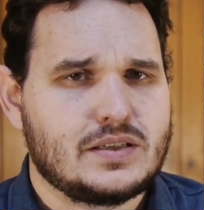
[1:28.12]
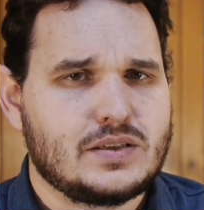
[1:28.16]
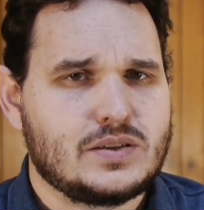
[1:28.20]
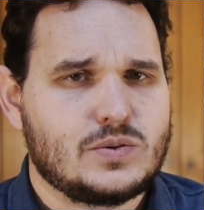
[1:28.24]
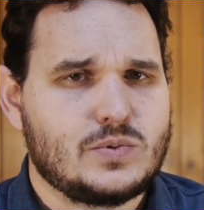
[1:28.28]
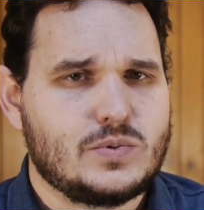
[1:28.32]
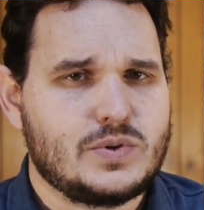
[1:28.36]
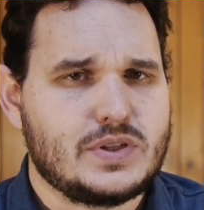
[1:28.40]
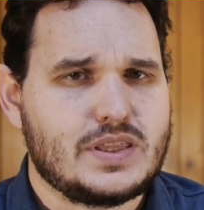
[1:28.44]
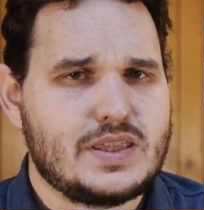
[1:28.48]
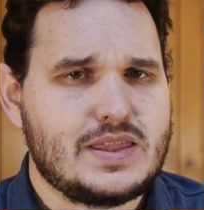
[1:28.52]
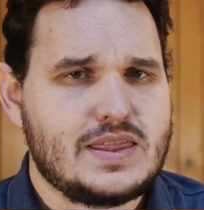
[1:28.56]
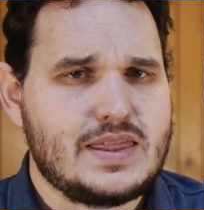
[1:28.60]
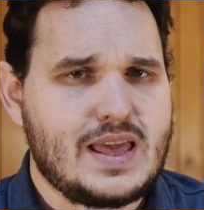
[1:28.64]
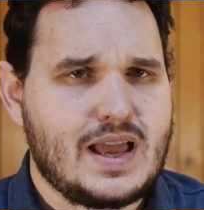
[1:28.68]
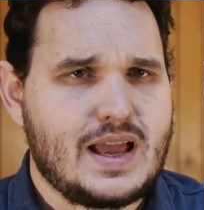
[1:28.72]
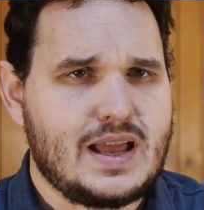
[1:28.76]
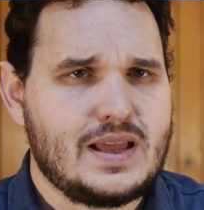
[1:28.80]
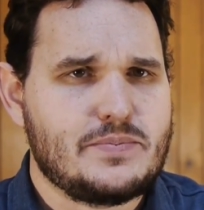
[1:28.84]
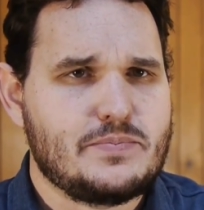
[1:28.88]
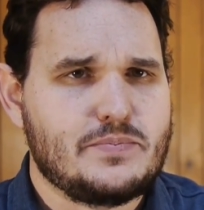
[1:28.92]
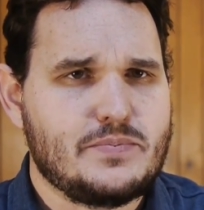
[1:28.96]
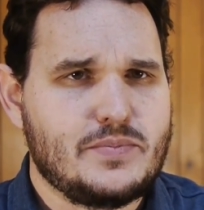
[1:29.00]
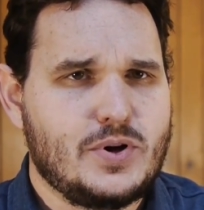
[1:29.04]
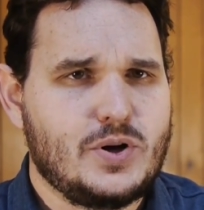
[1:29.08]
within
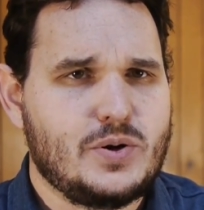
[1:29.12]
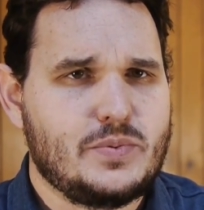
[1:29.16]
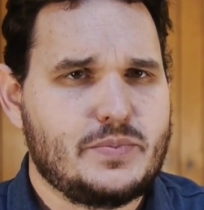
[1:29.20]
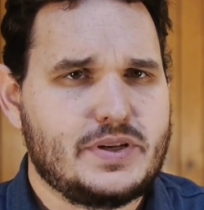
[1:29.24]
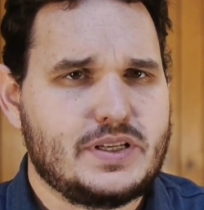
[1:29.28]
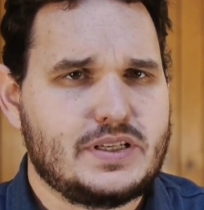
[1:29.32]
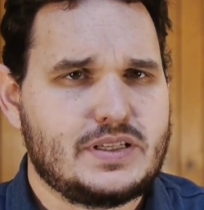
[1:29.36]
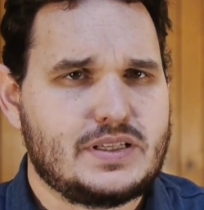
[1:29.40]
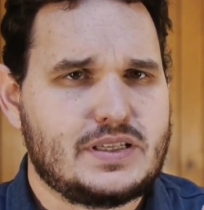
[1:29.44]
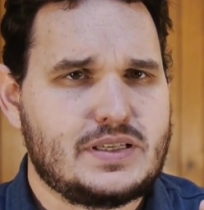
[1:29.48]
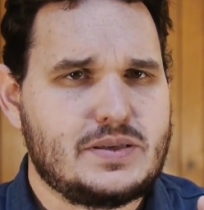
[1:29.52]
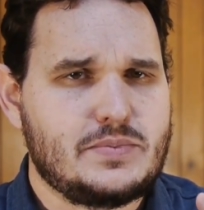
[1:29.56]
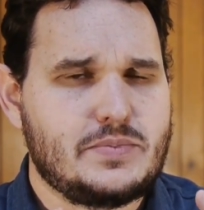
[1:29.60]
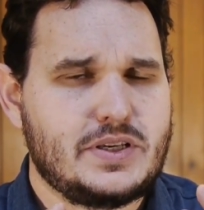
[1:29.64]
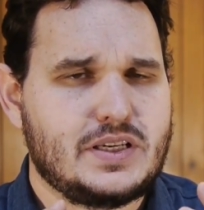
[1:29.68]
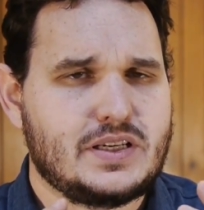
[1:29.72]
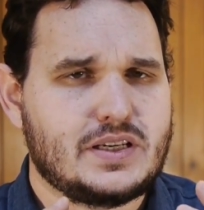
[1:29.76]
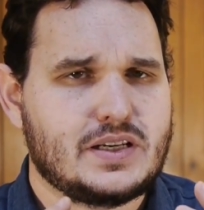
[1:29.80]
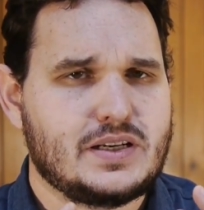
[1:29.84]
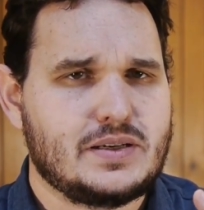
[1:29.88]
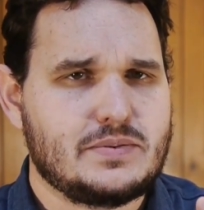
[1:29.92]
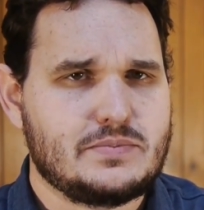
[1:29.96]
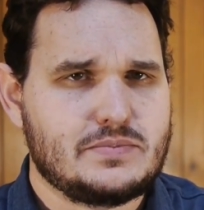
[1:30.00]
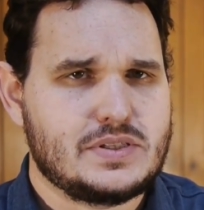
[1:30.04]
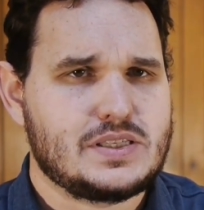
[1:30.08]
that moment, he
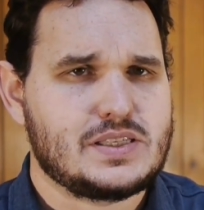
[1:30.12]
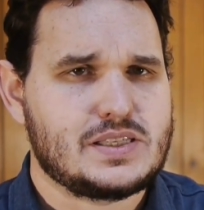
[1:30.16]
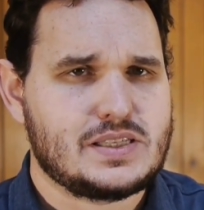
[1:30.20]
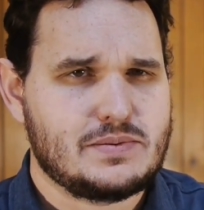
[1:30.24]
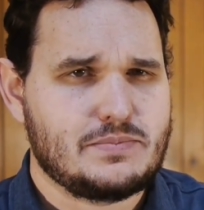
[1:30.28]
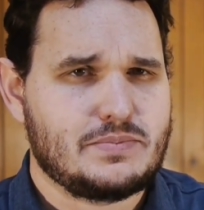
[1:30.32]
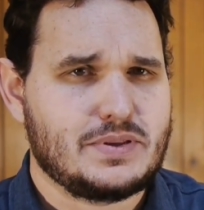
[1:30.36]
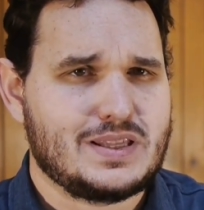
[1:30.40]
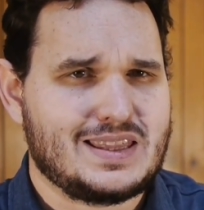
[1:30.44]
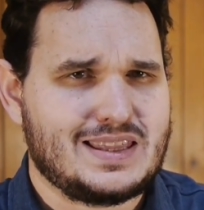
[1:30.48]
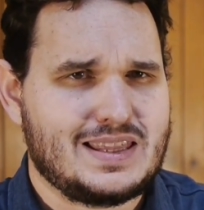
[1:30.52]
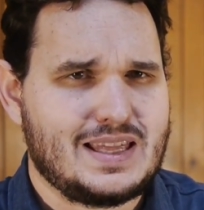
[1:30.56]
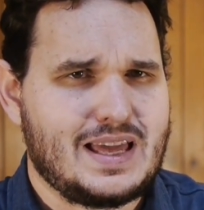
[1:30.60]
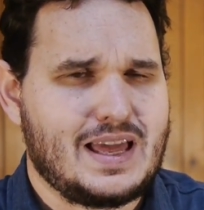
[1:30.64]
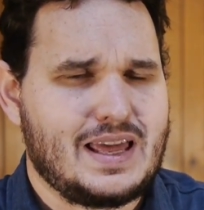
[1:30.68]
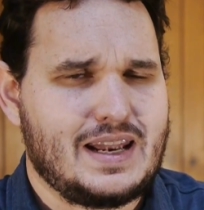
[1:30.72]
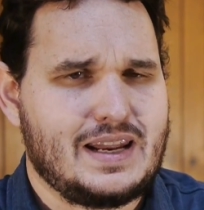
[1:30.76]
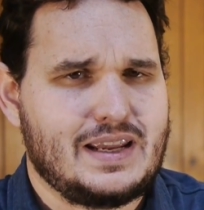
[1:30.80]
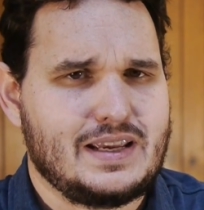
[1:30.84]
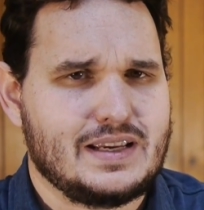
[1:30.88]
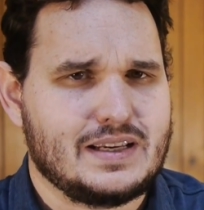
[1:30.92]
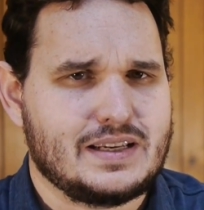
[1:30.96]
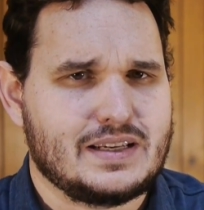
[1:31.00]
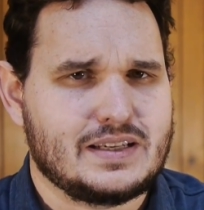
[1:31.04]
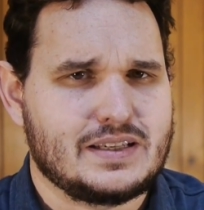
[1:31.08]
becomes
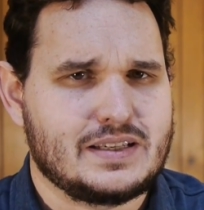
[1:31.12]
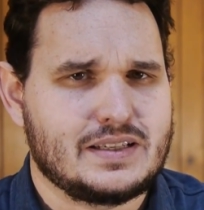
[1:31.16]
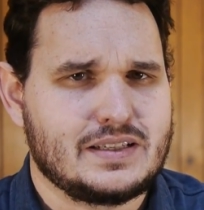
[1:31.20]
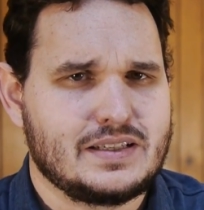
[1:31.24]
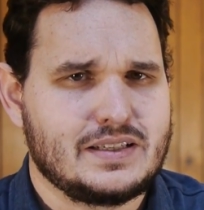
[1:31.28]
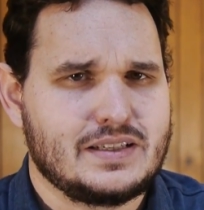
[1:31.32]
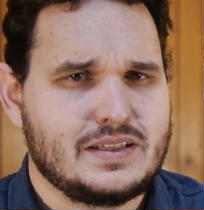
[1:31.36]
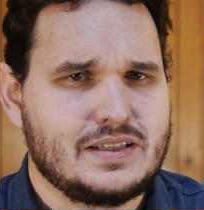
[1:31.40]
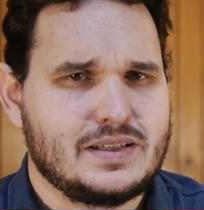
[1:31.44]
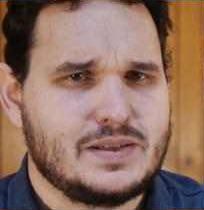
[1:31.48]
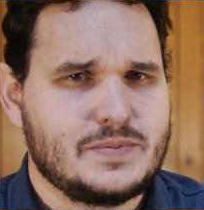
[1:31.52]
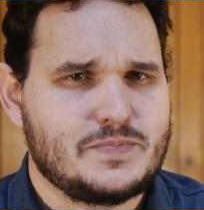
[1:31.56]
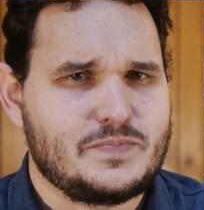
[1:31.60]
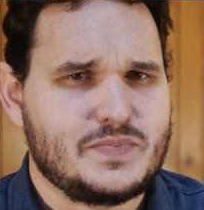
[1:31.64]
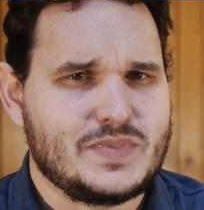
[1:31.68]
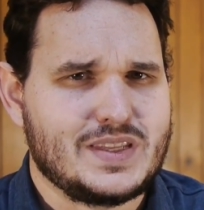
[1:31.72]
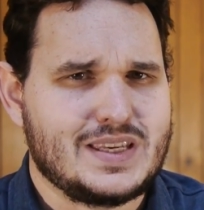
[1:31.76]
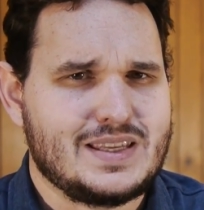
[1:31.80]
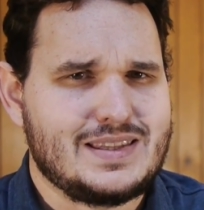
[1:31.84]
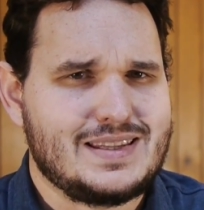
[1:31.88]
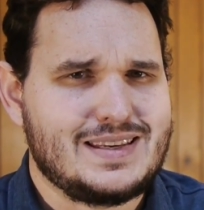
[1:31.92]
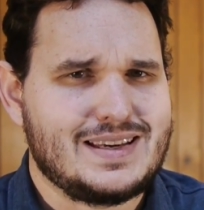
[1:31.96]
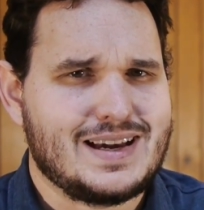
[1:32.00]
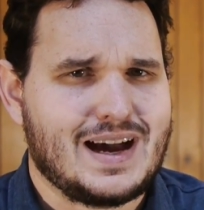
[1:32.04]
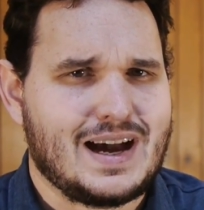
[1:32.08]
sympathetic
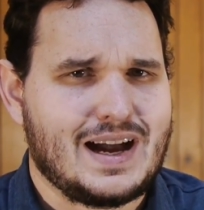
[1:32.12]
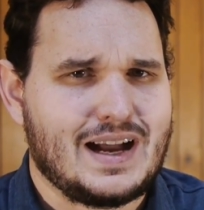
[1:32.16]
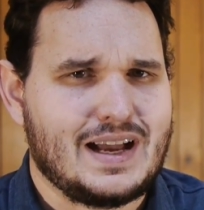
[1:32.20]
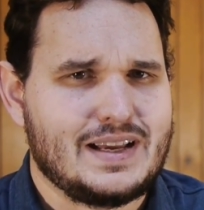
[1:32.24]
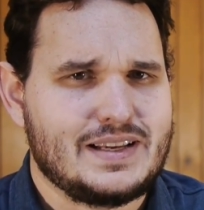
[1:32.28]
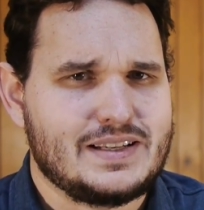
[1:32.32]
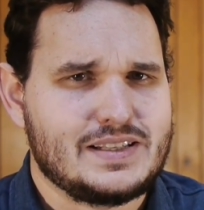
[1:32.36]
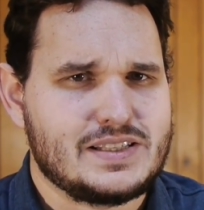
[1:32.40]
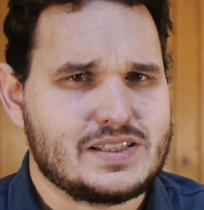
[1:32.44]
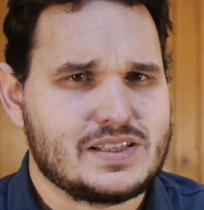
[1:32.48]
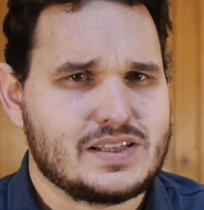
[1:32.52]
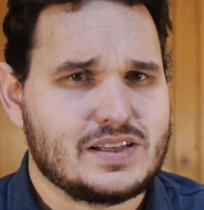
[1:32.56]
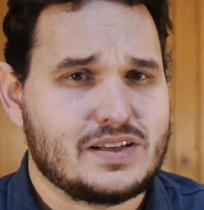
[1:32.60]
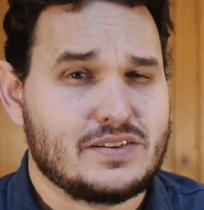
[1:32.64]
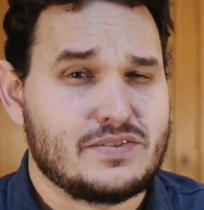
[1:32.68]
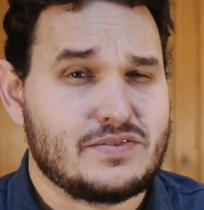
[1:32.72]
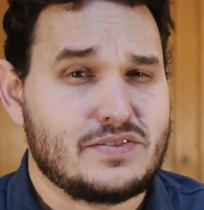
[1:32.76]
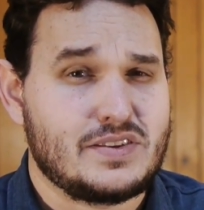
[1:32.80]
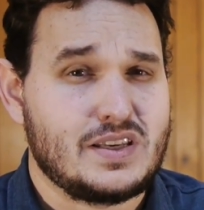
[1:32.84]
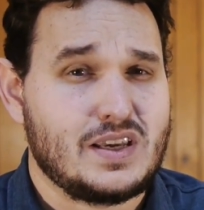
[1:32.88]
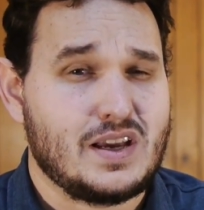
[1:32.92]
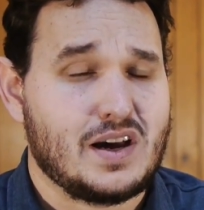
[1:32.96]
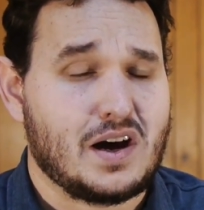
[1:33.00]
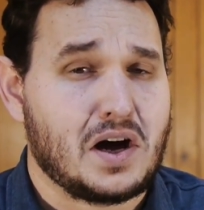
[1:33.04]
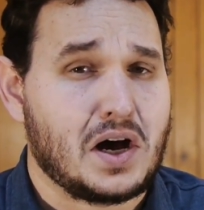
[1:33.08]
in the eyes of
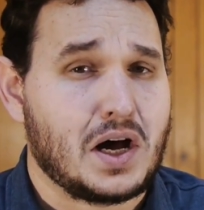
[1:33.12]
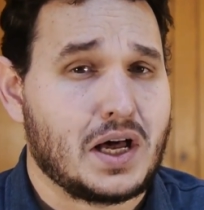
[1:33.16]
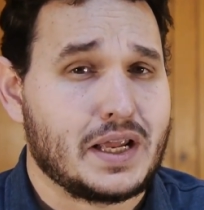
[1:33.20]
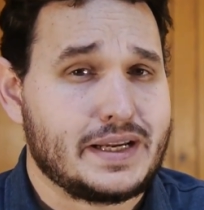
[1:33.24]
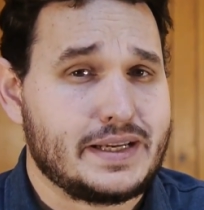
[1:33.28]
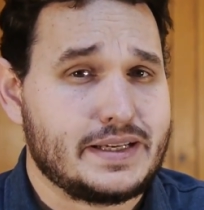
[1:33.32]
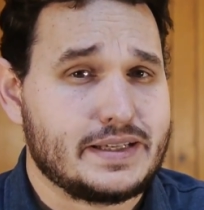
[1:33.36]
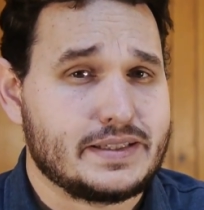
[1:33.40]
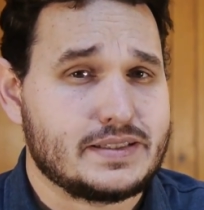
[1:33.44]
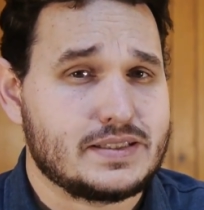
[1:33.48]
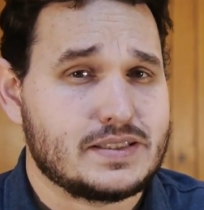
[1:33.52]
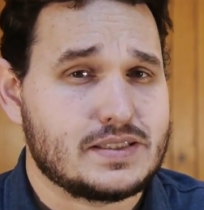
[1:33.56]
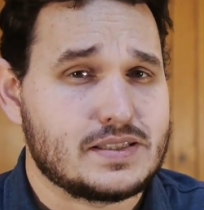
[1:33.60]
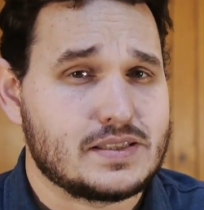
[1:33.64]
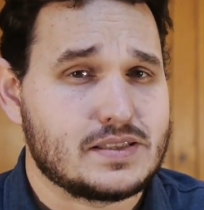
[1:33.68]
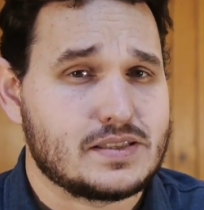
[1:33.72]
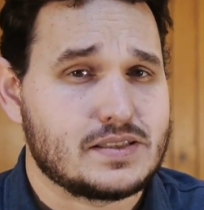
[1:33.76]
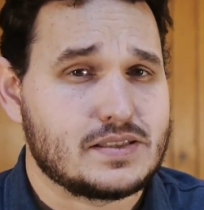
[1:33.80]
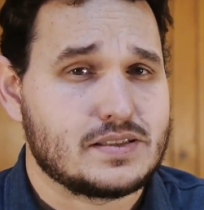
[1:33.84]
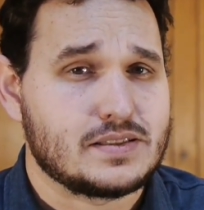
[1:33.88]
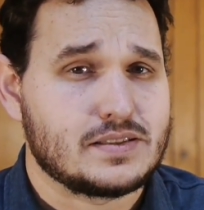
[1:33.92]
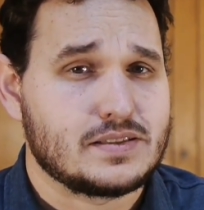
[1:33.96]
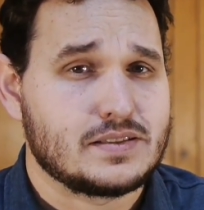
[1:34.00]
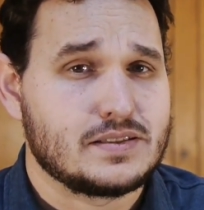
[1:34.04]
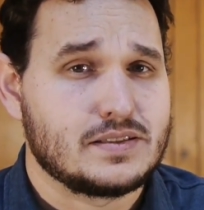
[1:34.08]
the audience.